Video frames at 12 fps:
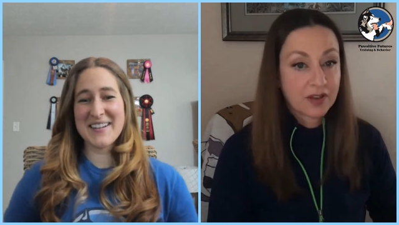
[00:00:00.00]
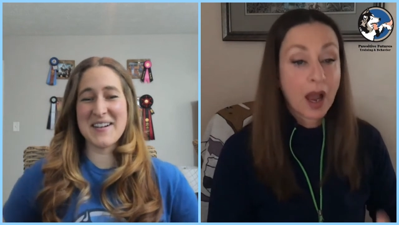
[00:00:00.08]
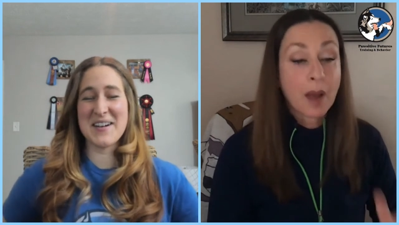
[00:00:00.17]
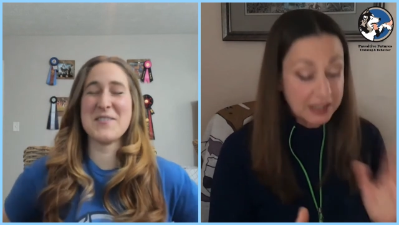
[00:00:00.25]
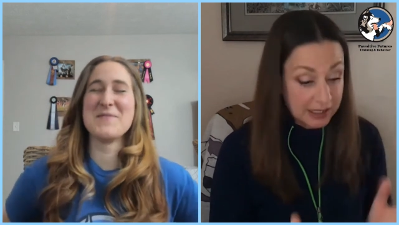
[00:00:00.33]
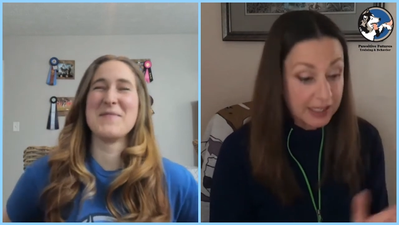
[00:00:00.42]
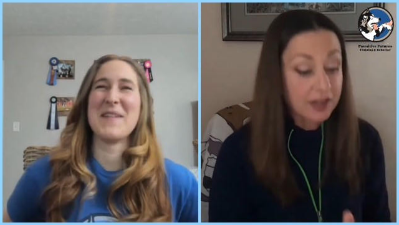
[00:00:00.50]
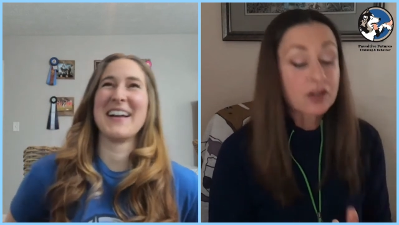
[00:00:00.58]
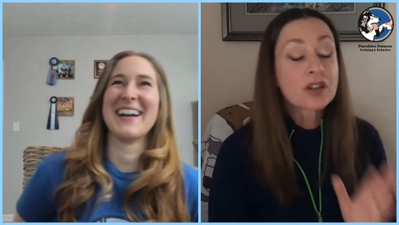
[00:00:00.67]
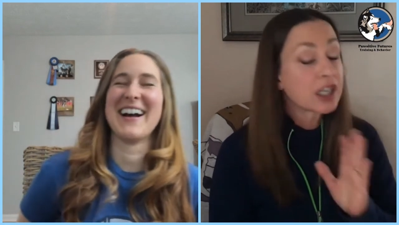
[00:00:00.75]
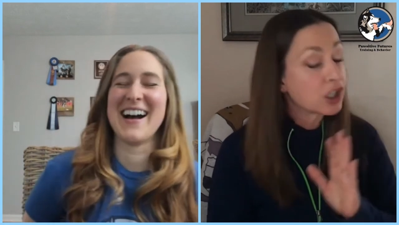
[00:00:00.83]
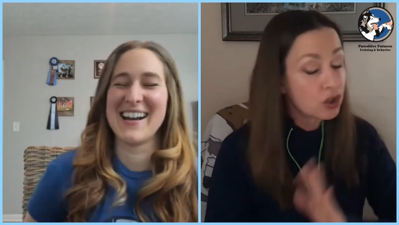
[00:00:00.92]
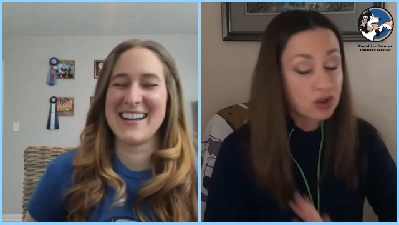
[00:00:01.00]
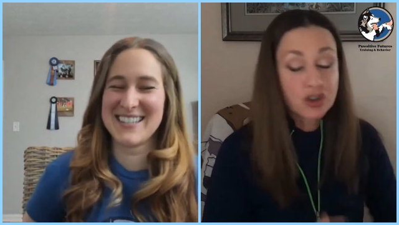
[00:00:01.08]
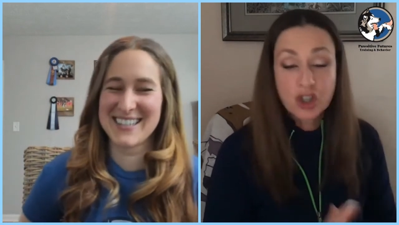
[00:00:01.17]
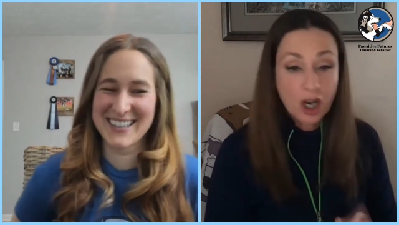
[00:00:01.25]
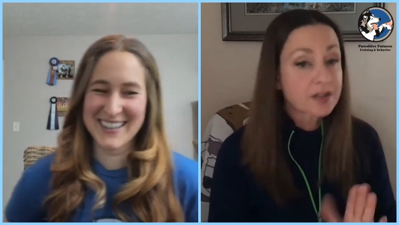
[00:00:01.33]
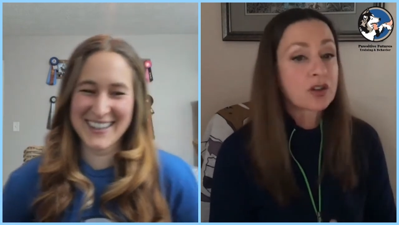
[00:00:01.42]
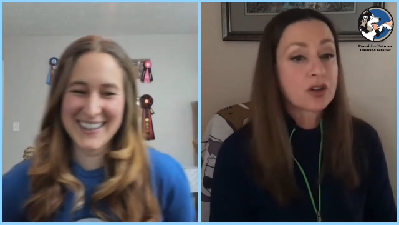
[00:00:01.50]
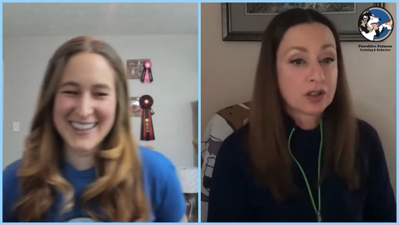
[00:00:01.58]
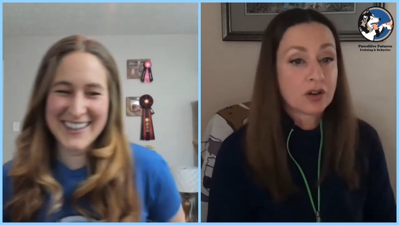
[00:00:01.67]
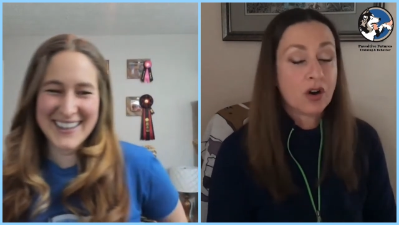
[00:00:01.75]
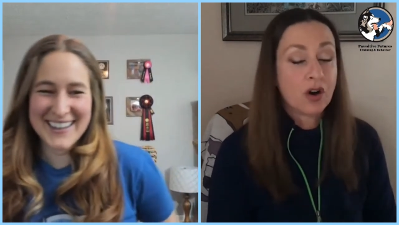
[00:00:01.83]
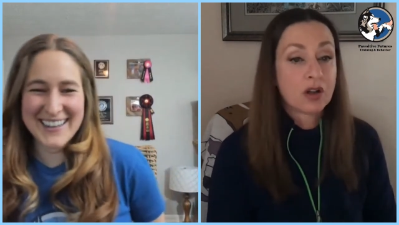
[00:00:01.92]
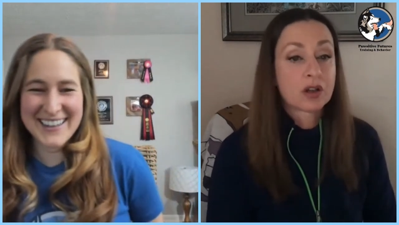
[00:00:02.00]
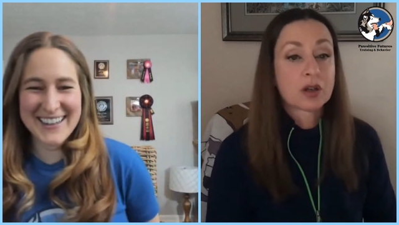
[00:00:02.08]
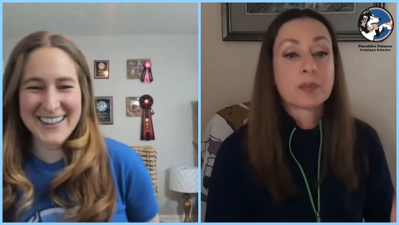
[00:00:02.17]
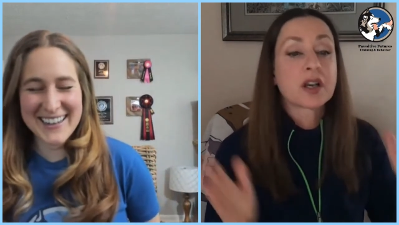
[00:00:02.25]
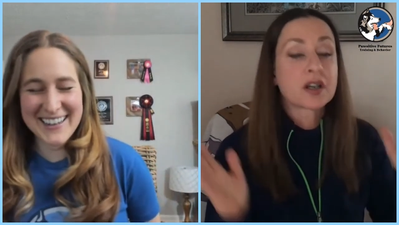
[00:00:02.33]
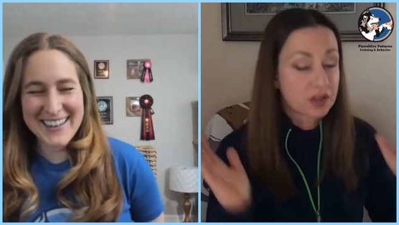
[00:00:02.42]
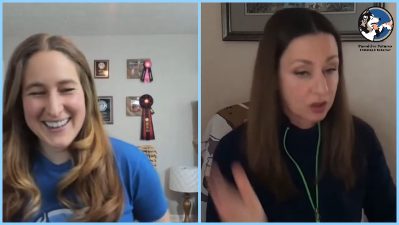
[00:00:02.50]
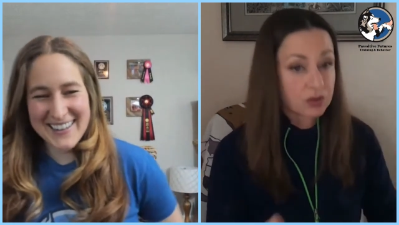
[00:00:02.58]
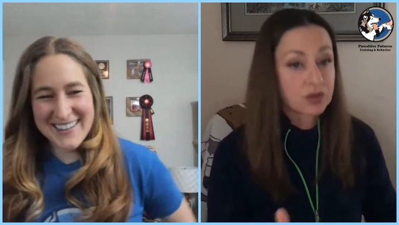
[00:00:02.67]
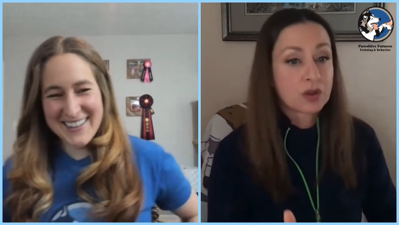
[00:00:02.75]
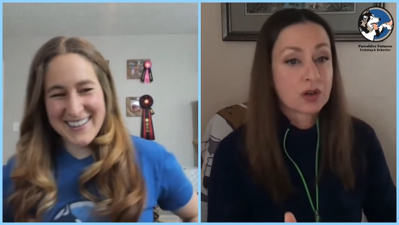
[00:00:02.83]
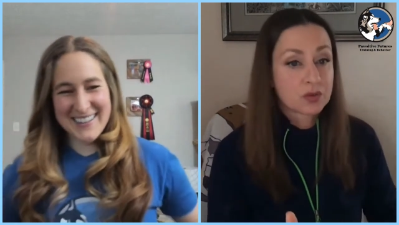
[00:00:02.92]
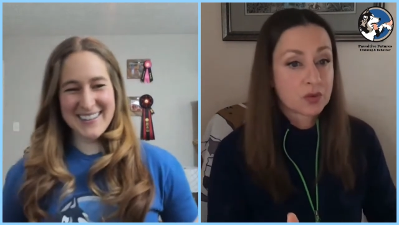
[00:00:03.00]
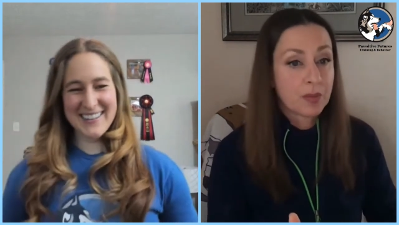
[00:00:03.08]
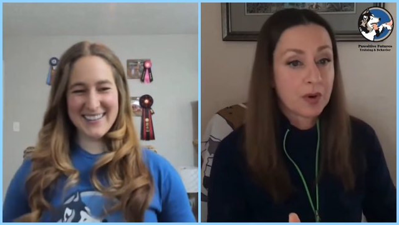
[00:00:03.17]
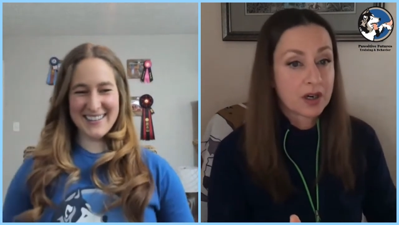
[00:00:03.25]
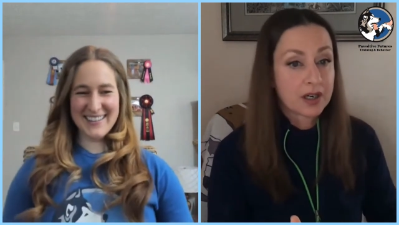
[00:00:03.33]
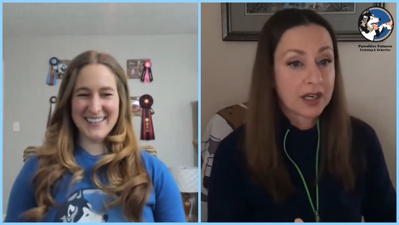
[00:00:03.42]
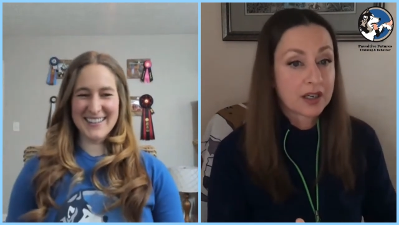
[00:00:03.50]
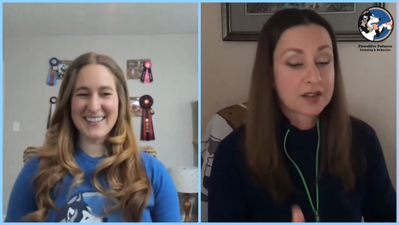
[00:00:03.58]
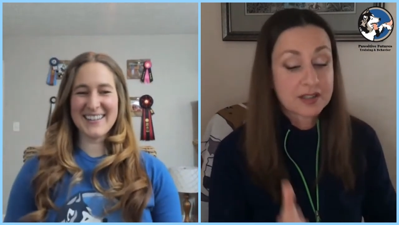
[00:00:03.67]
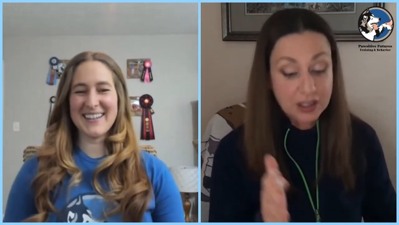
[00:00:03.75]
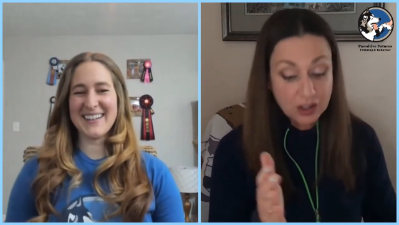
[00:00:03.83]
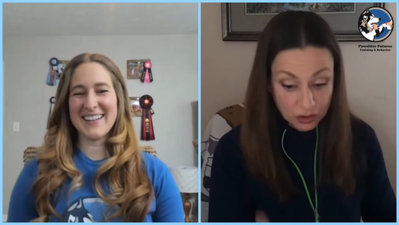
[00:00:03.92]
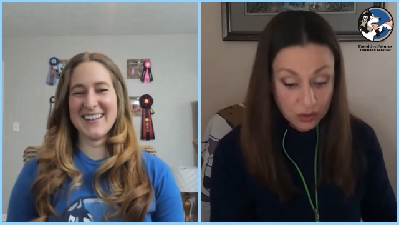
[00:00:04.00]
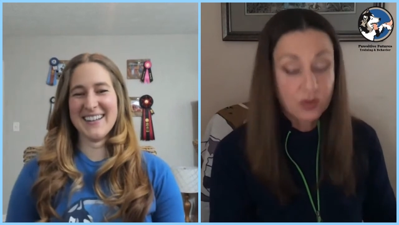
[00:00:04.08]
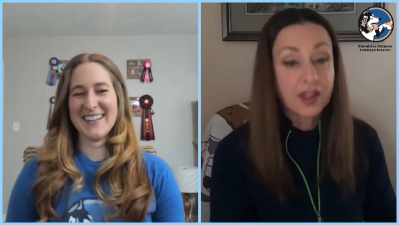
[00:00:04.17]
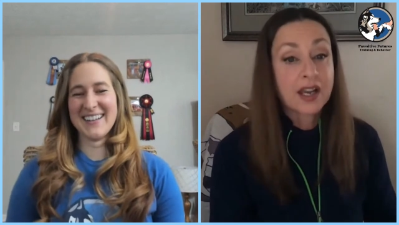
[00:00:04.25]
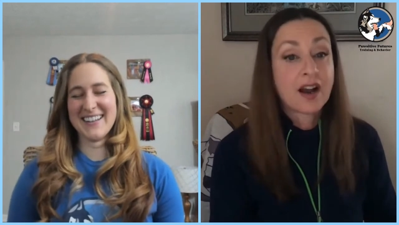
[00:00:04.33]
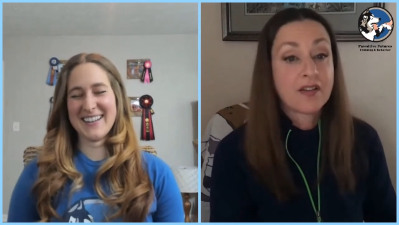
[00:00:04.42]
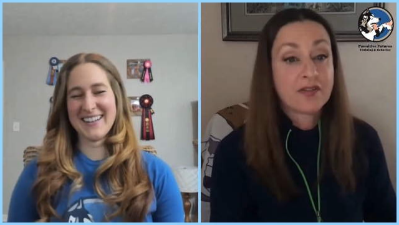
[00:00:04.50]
Speaker 1: I mean, oh, literally, you just couldn't call her because those dogs were barking because they knew they got